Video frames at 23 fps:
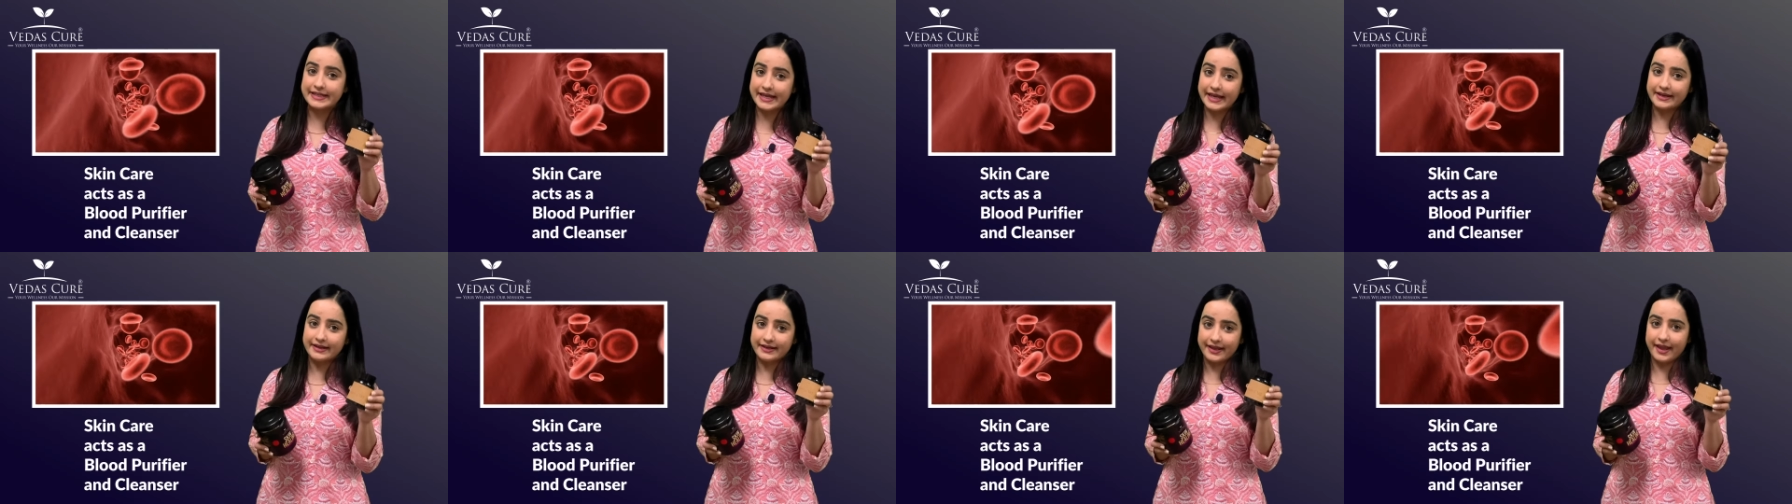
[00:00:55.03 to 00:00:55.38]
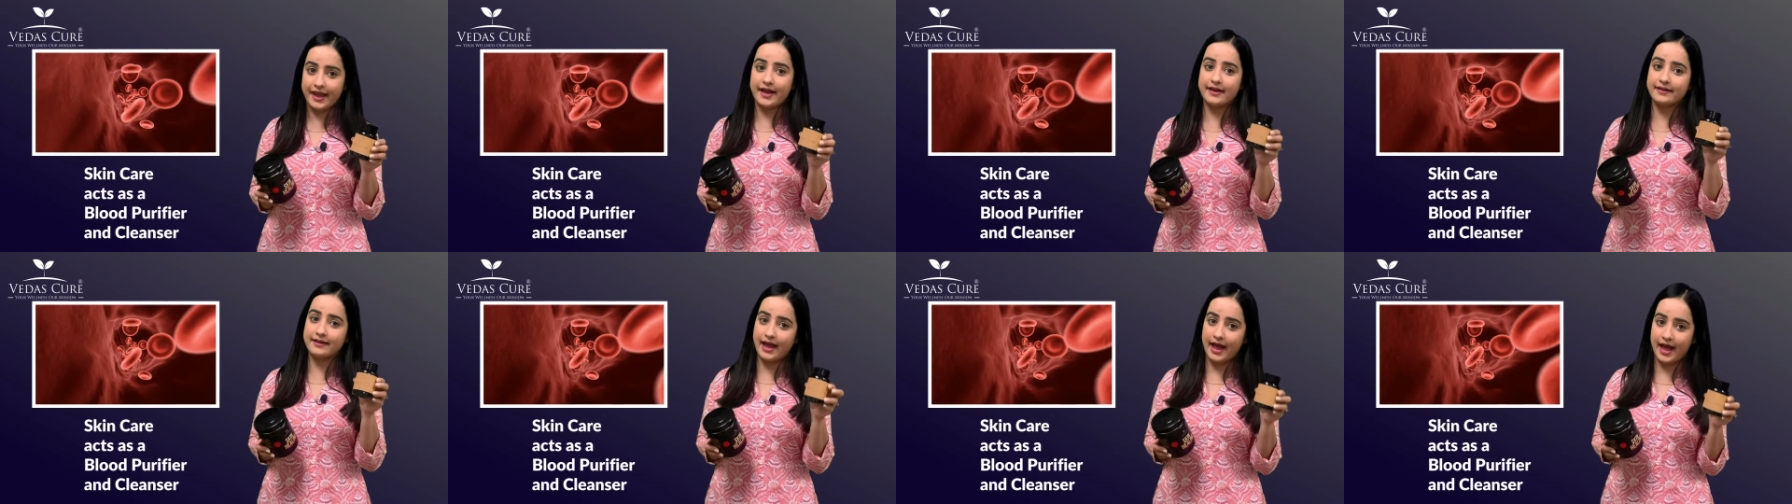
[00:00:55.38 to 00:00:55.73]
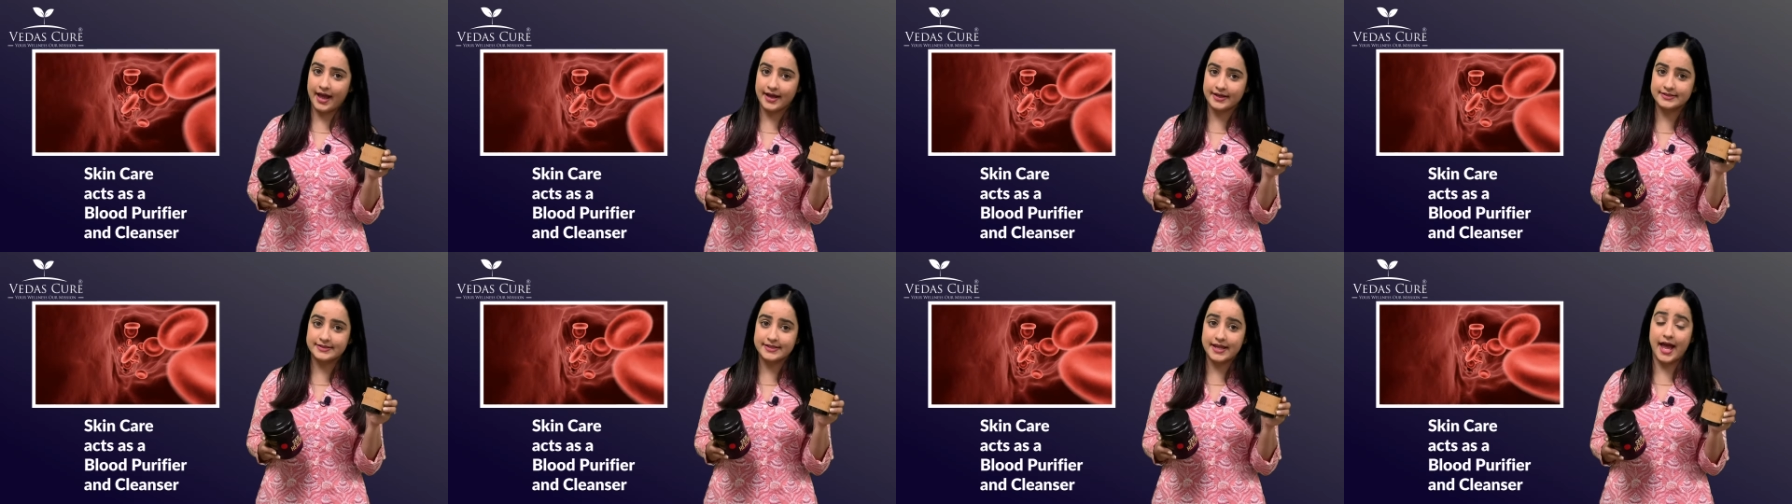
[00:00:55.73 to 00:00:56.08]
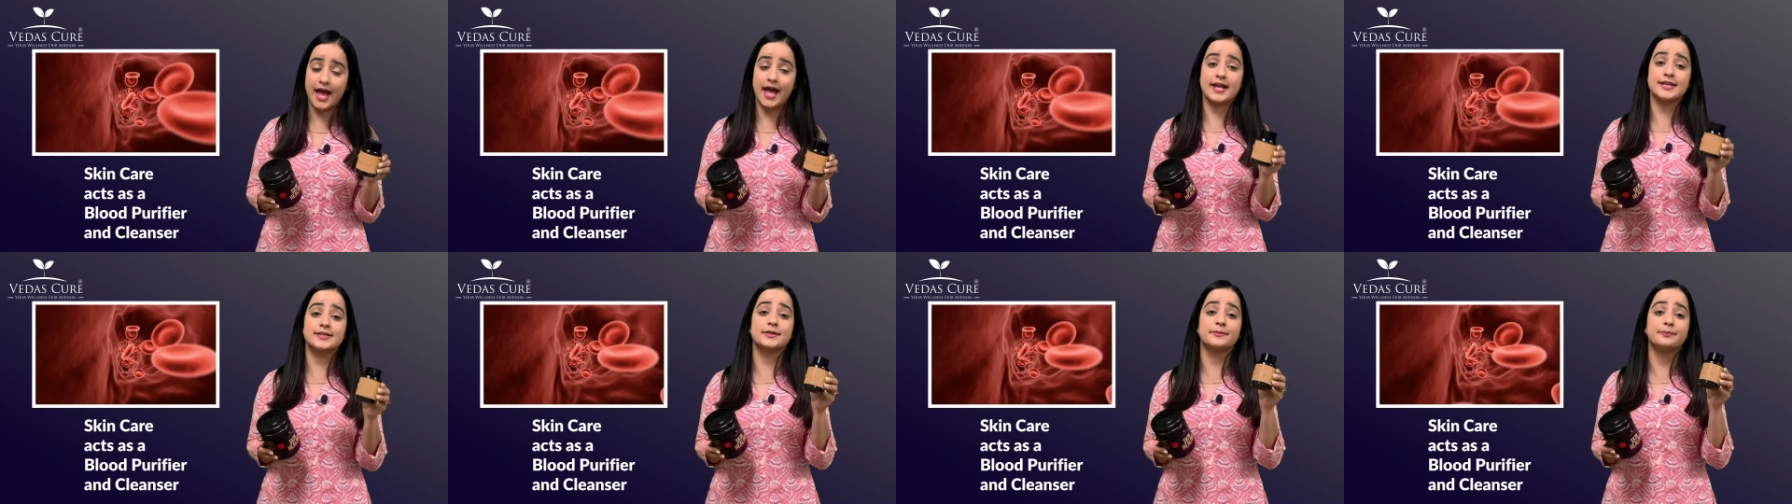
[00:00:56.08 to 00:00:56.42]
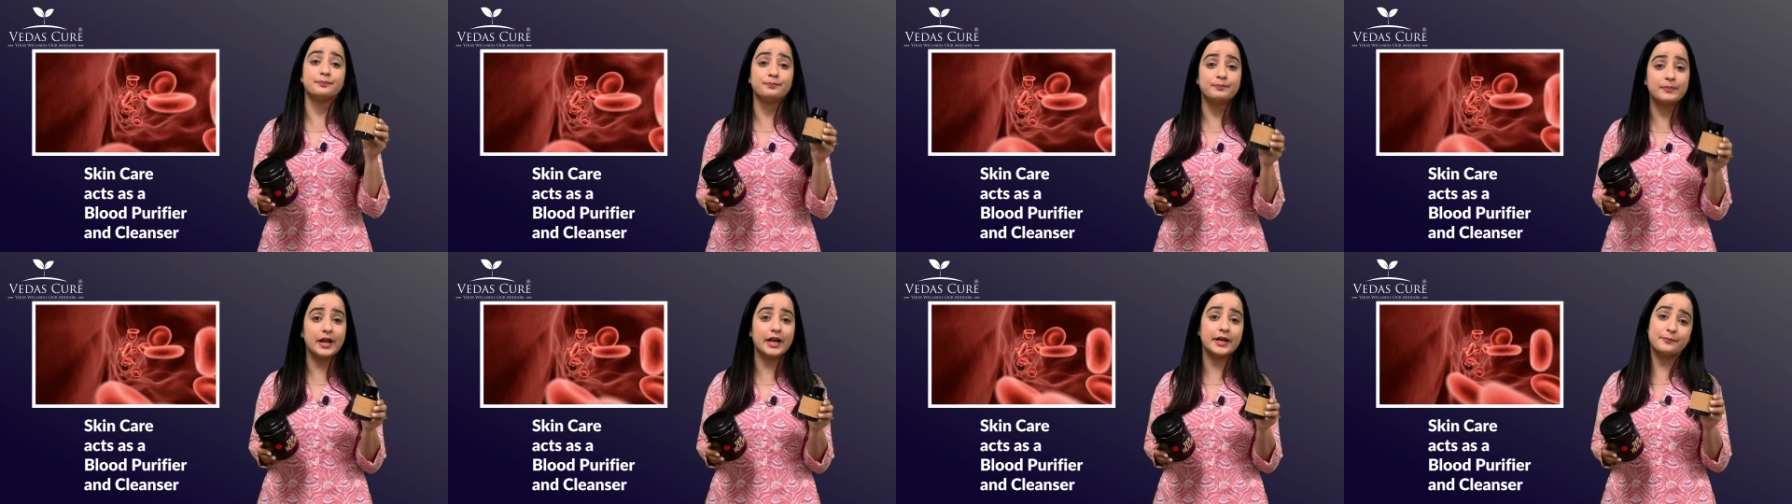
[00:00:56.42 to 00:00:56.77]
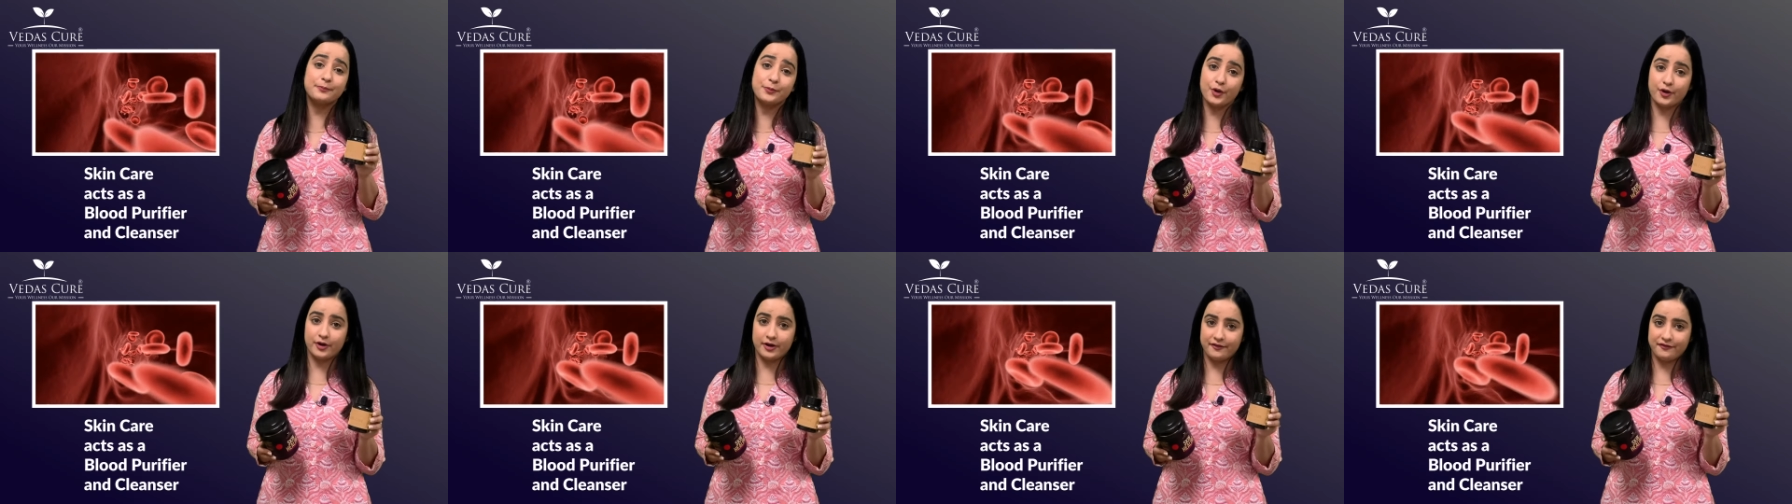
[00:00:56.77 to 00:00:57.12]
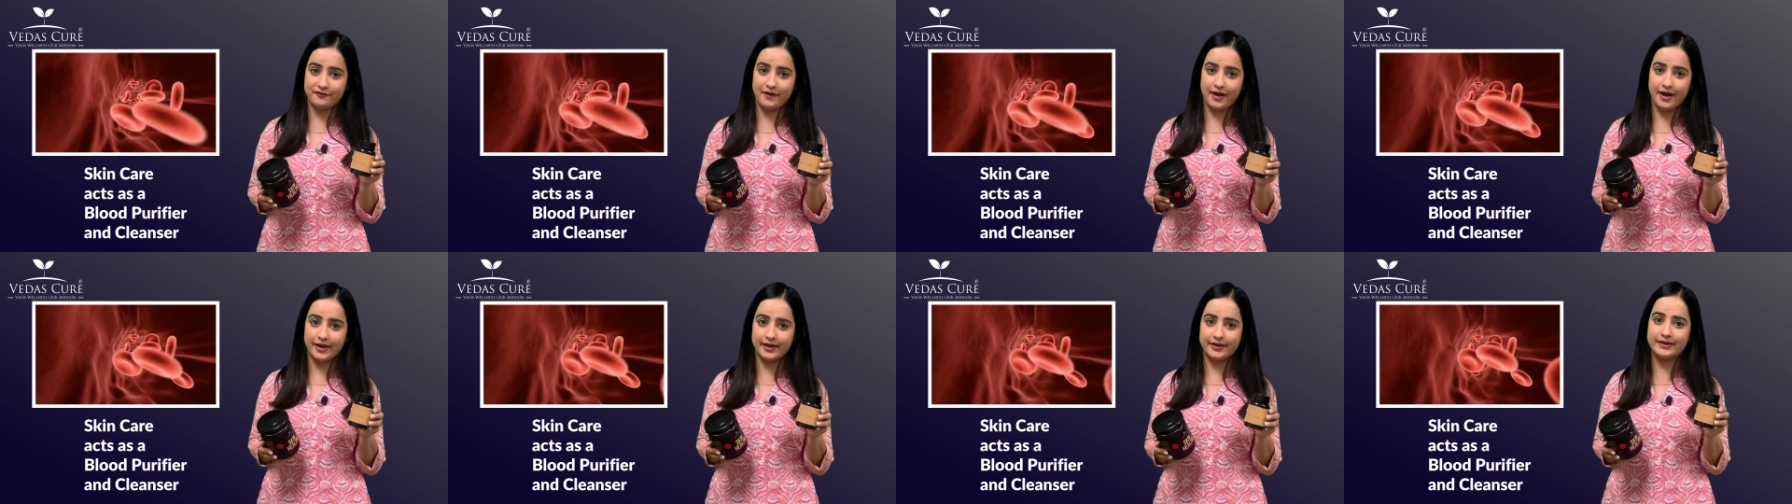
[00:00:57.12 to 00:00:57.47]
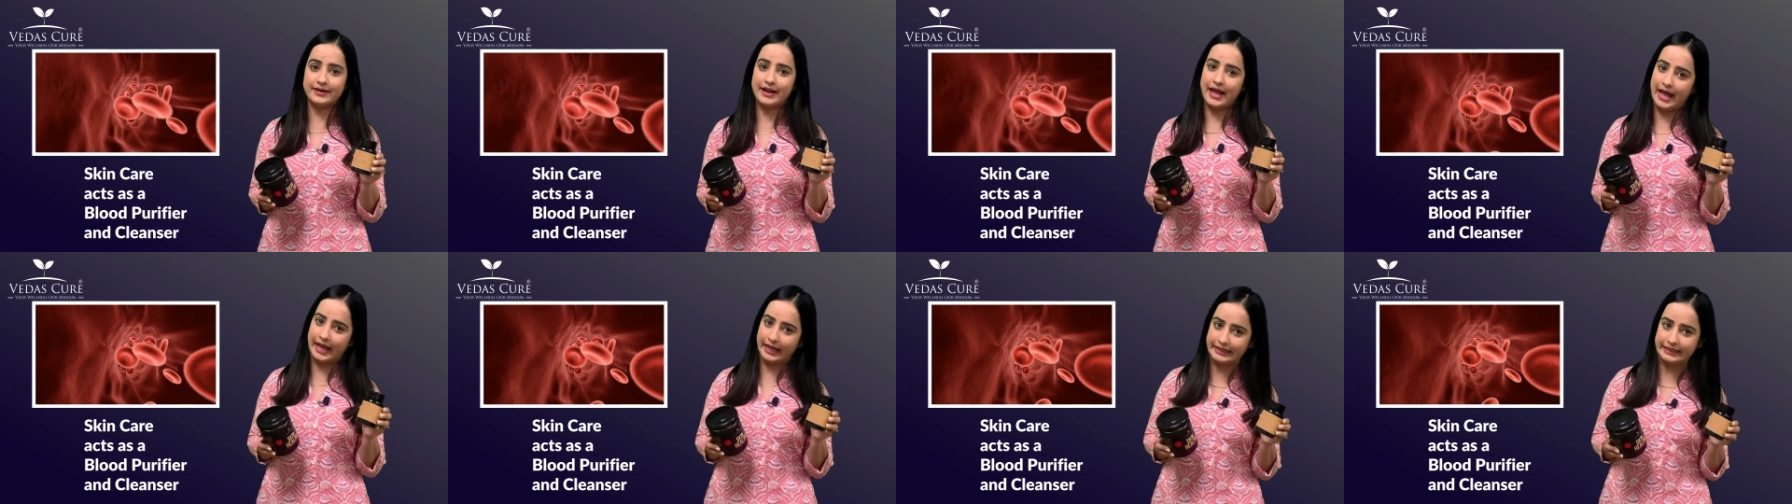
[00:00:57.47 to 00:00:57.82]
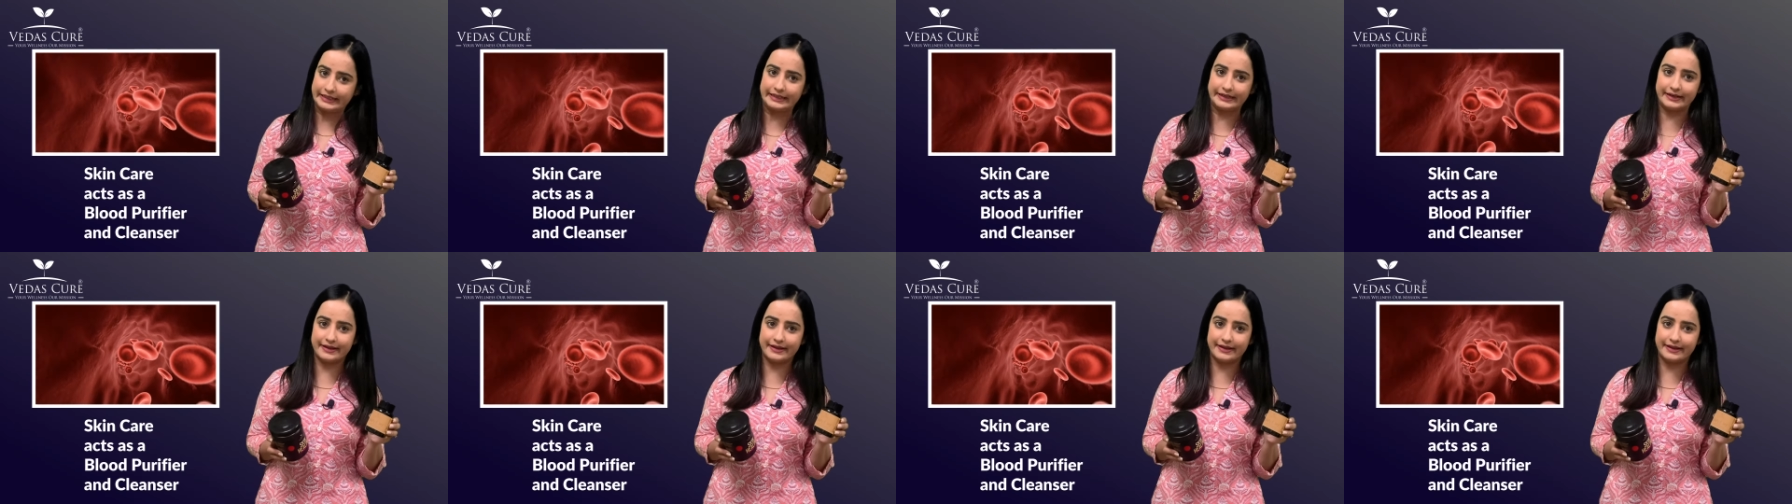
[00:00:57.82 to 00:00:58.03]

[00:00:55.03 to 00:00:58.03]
Skincare acts as a blood purifier and